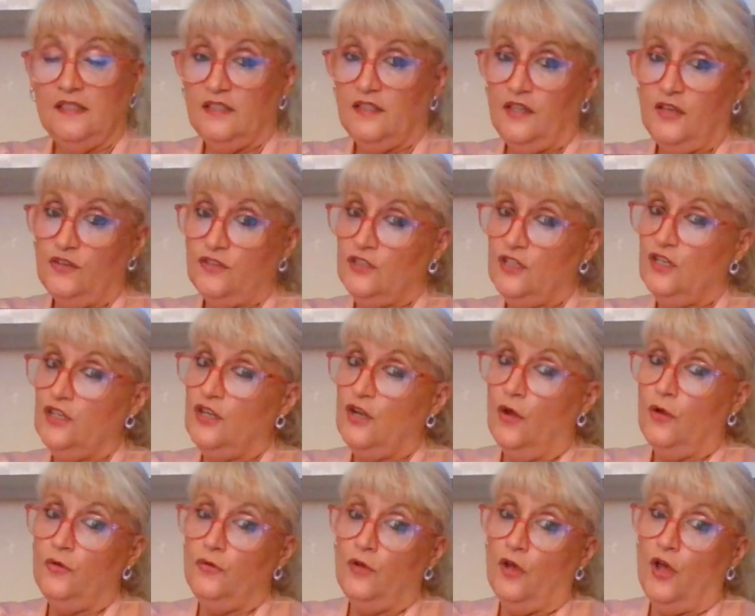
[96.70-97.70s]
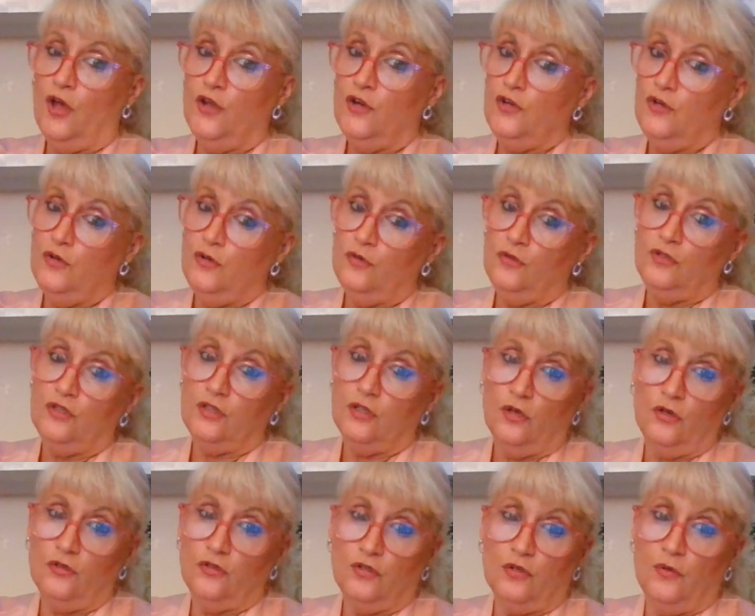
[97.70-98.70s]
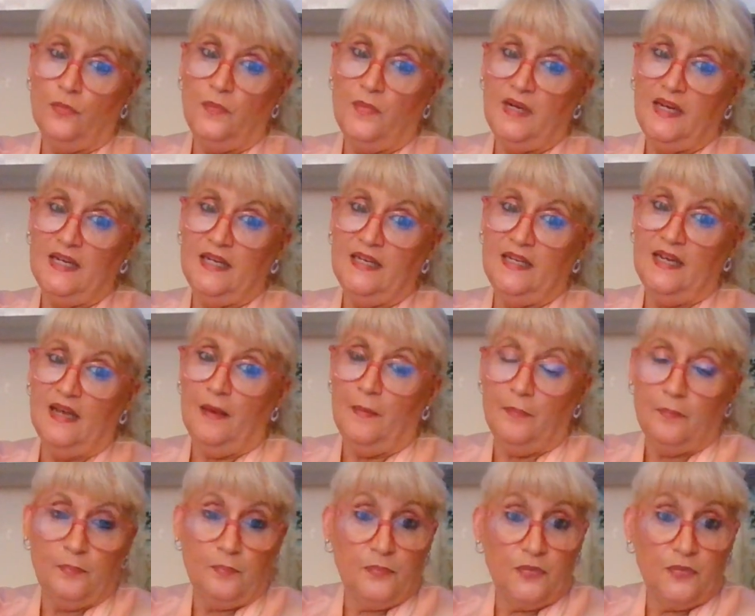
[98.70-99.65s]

there's a new social media